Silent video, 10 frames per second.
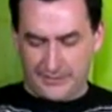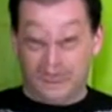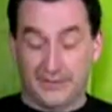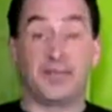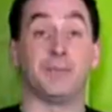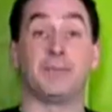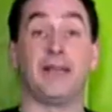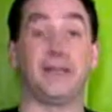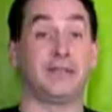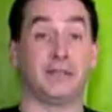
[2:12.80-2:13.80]
the Tick was
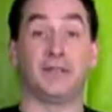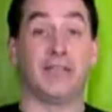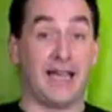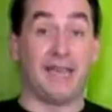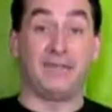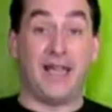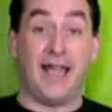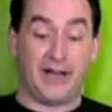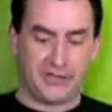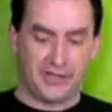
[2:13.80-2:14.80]
made into a
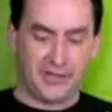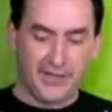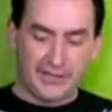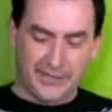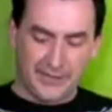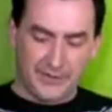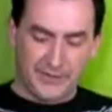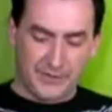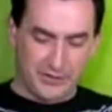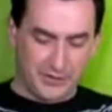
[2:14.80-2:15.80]
live-action
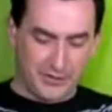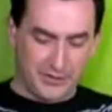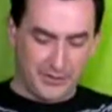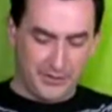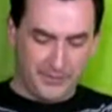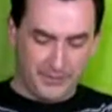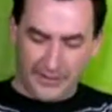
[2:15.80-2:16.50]
television show